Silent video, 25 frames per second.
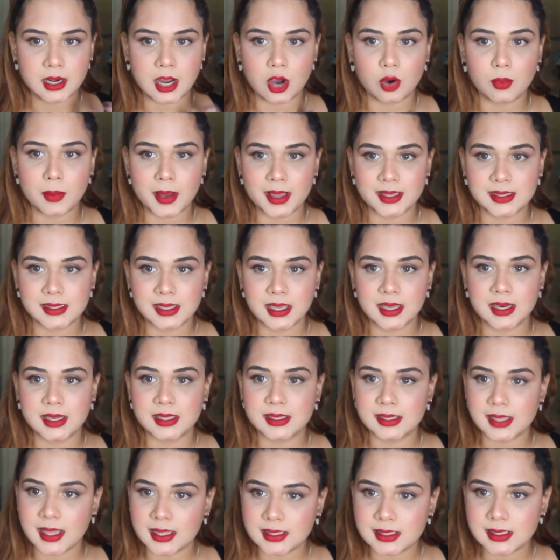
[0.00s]
Now my skin
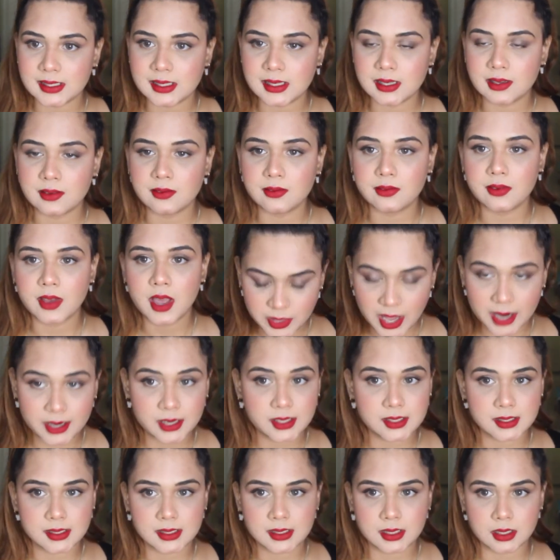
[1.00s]
is sensitive. That
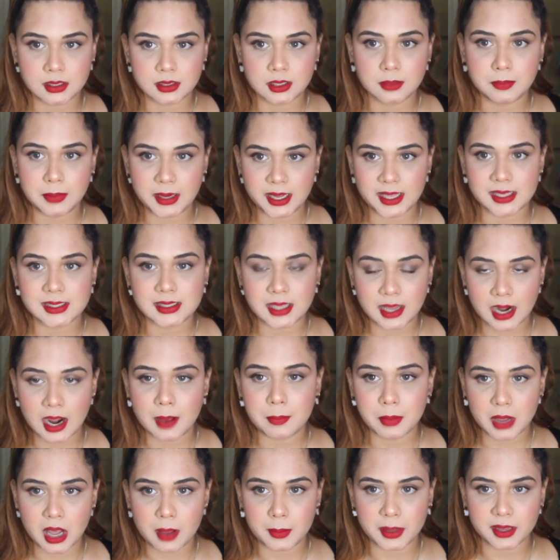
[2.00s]
is the place that
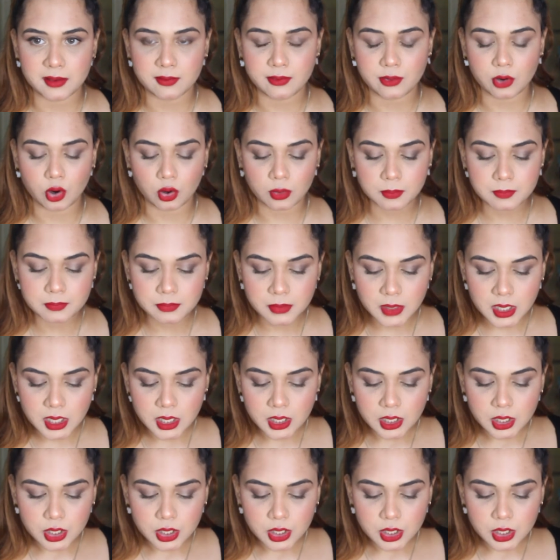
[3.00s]
I'm coming from.